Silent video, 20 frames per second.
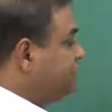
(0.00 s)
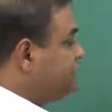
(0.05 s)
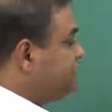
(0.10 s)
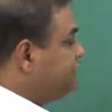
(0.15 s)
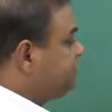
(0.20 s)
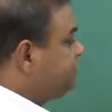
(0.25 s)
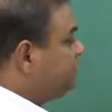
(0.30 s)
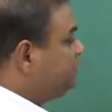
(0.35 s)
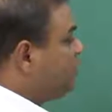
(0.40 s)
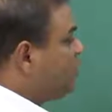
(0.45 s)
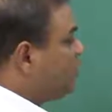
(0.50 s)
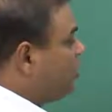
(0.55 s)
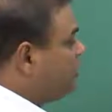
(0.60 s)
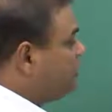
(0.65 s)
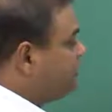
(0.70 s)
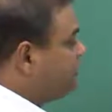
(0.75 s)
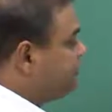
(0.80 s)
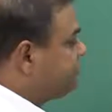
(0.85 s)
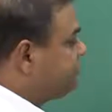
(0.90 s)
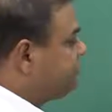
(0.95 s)
this
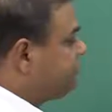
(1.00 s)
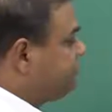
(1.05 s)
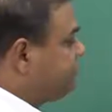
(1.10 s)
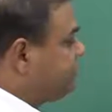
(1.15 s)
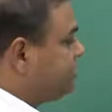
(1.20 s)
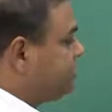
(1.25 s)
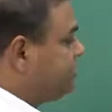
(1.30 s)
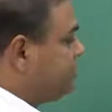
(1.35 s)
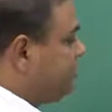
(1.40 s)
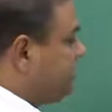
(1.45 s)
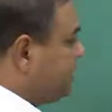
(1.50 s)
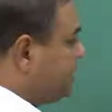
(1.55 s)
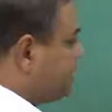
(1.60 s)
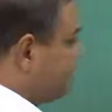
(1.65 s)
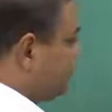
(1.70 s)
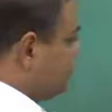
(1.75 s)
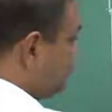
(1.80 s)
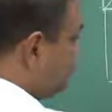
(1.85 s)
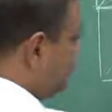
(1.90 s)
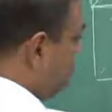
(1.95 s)
bond is shared by
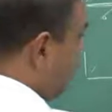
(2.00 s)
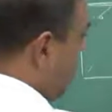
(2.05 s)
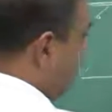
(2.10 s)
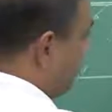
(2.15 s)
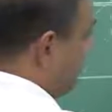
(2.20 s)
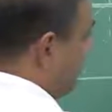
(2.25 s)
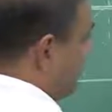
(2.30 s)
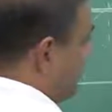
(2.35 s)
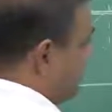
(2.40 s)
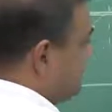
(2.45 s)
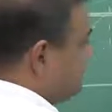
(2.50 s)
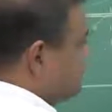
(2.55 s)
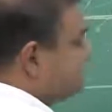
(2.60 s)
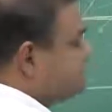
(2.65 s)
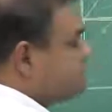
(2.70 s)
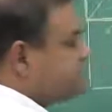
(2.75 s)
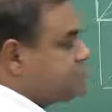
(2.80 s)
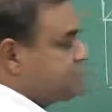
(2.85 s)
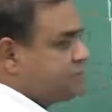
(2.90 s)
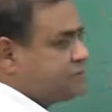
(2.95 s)
2 copper
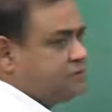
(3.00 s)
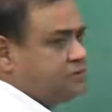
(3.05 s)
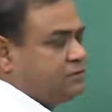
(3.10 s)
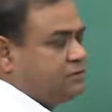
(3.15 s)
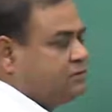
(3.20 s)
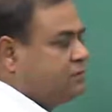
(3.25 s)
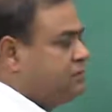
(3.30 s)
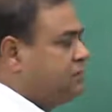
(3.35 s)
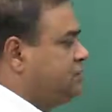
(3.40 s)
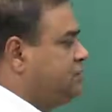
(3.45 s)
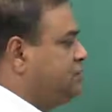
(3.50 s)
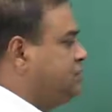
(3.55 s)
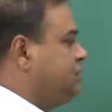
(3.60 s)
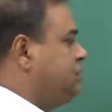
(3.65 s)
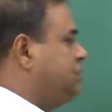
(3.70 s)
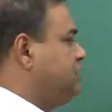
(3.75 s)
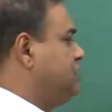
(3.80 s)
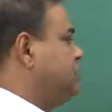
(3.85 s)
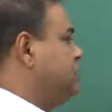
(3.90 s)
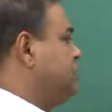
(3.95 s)
atoms.
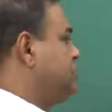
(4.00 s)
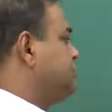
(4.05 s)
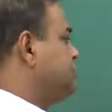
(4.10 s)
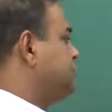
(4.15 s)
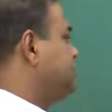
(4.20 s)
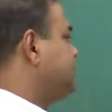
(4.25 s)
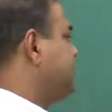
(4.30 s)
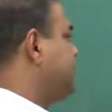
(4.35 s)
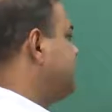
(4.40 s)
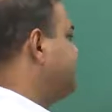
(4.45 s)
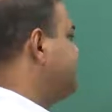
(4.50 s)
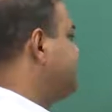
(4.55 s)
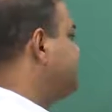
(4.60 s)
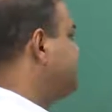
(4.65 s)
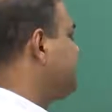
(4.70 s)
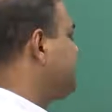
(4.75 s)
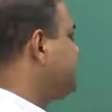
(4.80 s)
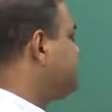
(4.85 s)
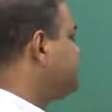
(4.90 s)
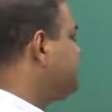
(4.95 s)
So, that means
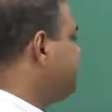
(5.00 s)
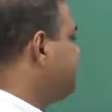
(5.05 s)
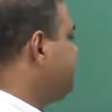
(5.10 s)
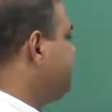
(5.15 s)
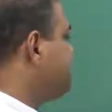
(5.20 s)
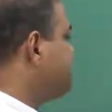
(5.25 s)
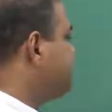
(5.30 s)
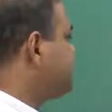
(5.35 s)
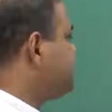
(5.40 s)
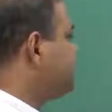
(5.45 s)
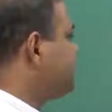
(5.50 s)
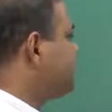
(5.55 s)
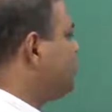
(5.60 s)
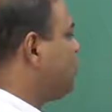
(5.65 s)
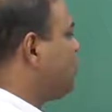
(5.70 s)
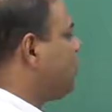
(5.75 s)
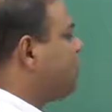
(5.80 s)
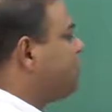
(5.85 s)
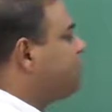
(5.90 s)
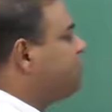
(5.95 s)
contribution to
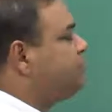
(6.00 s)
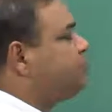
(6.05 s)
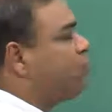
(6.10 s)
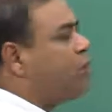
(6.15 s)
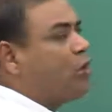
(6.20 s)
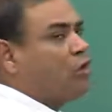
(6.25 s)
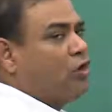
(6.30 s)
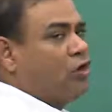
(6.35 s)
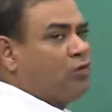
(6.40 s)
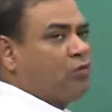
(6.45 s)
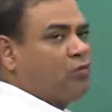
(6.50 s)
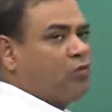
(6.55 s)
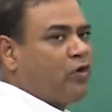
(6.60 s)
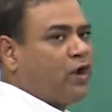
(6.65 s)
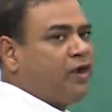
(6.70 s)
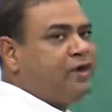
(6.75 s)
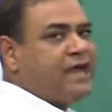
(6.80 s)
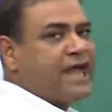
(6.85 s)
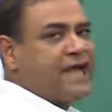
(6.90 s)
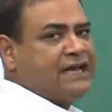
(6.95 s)
one bond,
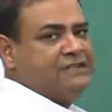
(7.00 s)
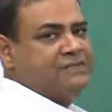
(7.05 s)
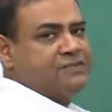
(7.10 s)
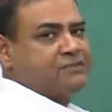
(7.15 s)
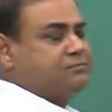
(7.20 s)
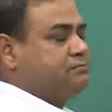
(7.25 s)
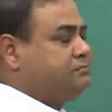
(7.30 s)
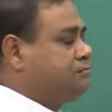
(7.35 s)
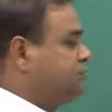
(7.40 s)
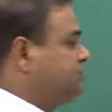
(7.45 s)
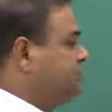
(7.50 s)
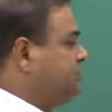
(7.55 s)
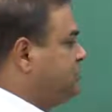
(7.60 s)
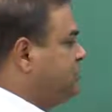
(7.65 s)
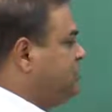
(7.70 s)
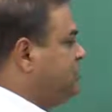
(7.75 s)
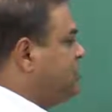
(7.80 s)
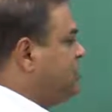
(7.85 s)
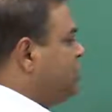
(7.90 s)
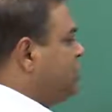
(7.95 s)
one atom
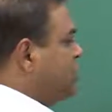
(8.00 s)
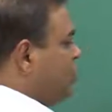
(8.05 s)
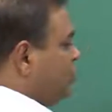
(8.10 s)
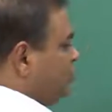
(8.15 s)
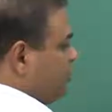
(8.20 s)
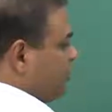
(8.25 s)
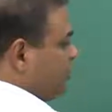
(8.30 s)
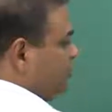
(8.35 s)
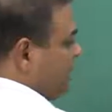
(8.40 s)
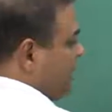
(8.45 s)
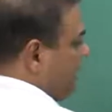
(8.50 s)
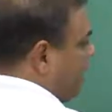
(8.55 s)
would be